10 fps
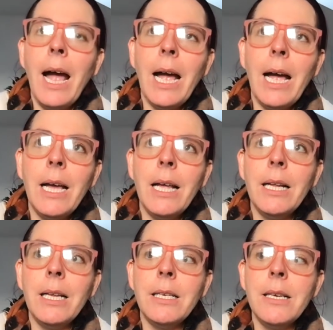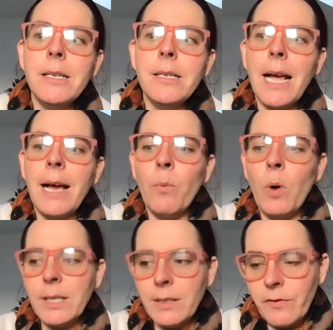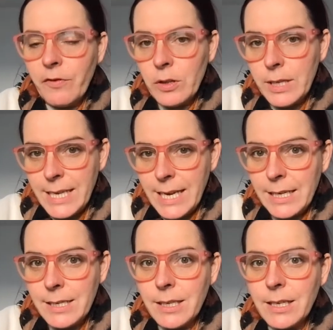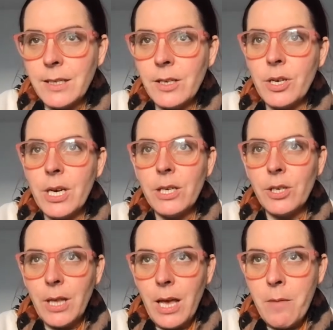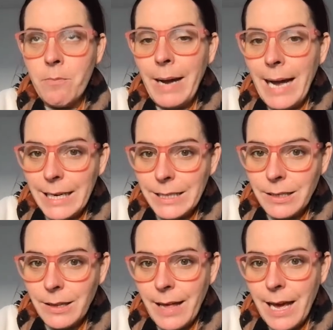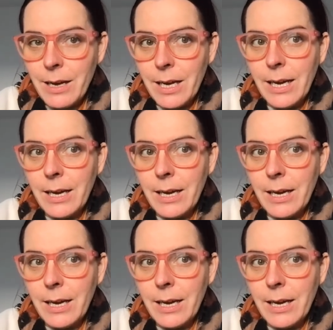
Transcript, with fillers: And I wasn't fully taking into consideration the impact that that